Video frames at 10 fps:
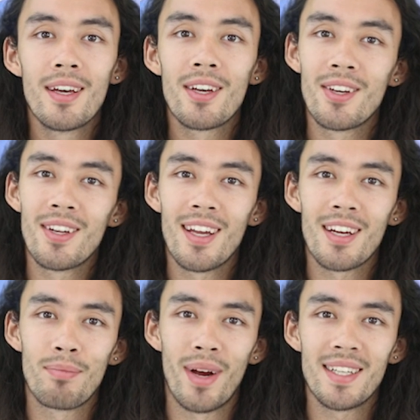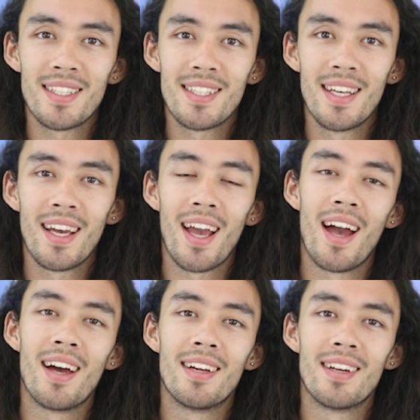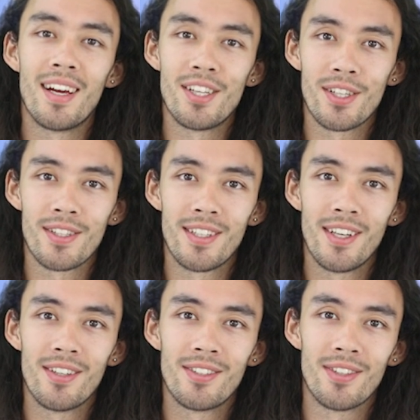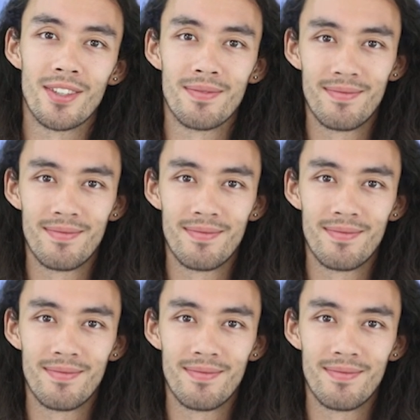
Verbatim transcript: Good luck practicing and I shall see you soon.